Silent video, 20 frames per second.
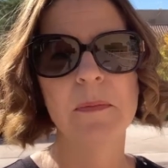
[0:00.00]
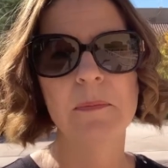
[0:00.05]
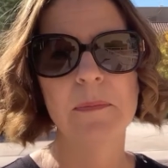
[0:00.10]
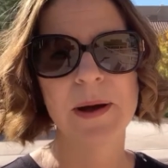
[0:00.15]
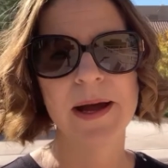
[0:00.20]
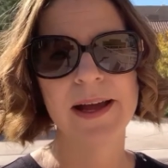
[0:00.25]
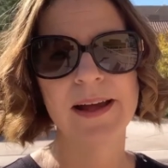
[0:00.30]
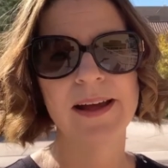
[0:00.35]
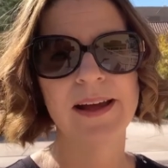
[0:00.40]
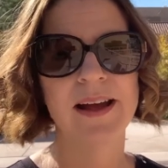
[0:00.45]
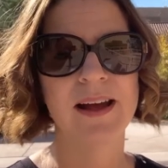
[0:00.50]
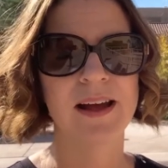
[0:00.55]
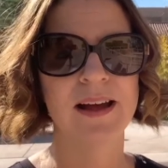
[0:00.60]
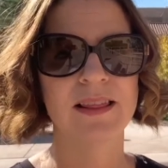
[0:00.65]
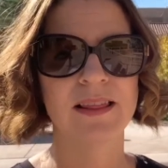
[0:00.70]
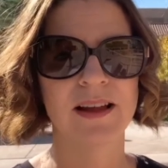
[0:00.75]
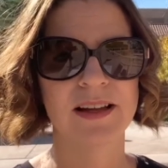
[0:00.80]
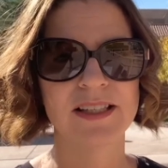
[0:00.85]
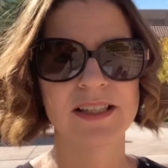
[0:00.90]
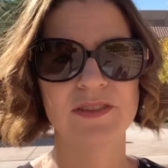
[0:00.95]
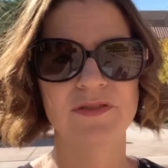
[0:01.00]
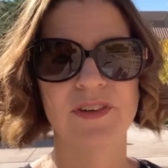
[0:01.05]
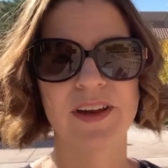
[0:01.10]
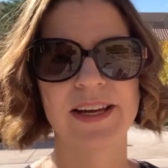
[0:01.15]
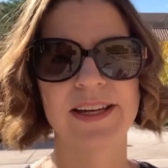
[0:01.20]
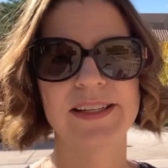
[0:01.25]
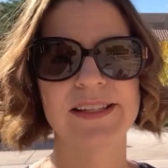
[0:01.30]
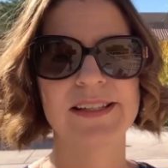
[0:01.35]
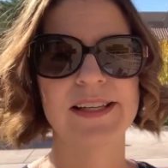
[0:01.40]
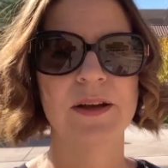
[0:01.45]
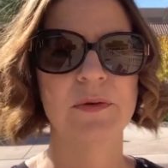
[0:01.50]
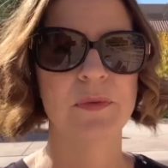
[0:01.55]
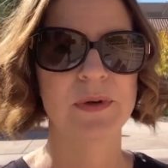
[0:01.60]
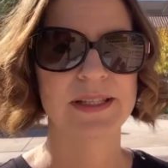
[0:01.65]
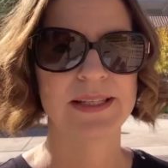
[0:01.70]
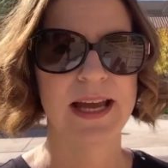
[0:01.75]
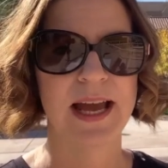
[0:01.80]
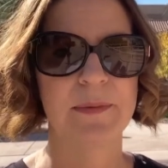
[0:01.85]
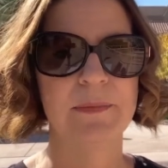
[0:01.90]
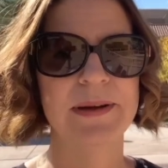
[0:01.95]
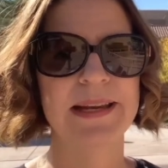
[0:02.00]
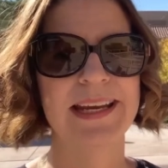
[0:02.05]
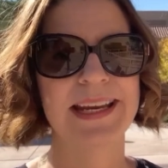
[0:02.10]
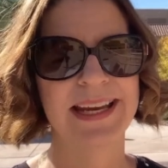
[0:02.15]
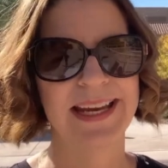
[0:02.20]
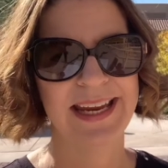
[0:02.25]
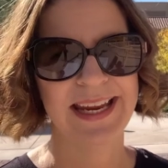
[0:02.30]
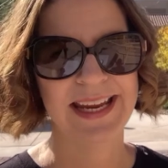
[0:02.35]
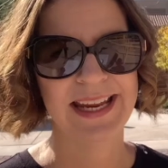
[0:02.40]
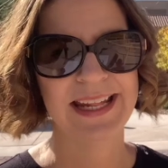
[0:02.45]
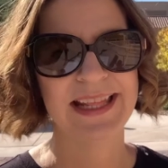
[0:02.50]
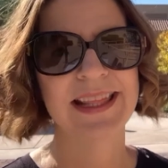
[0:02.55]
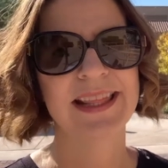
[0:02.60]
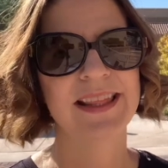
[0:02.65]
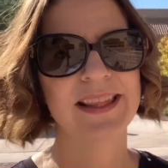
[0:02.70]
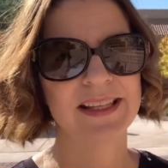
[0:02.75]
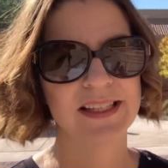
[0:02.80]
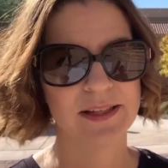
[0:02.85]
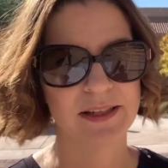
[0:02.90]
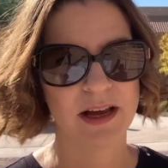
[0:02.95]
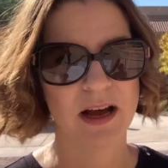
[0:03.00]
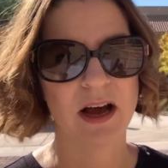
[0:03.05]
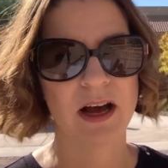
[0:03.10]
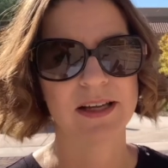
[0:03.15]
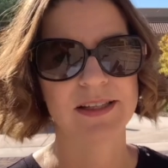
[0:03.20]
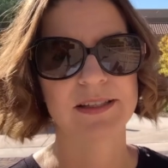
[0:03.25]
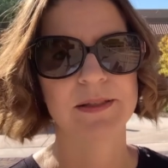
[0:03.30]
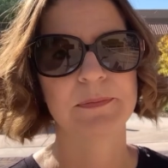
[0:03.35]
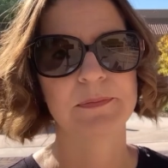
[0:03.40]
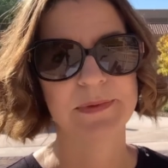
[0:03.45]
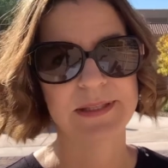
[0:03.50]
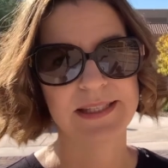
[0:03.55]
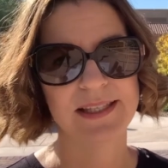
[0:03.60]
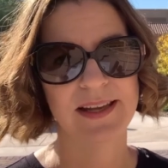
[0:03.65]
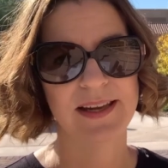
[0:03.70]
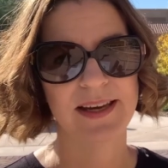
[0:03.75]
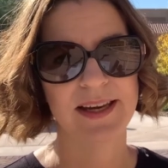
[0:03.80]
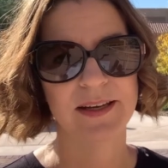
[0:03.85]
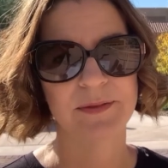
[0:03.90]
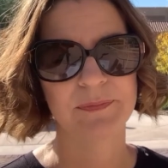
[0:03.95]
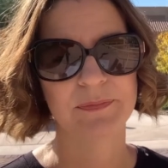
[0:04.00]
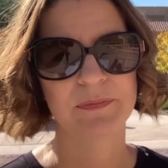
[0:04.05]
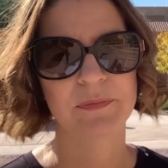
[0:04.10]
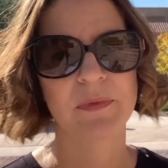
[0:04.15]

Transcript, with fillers: but Las Vegas and what's happening in this awesome city.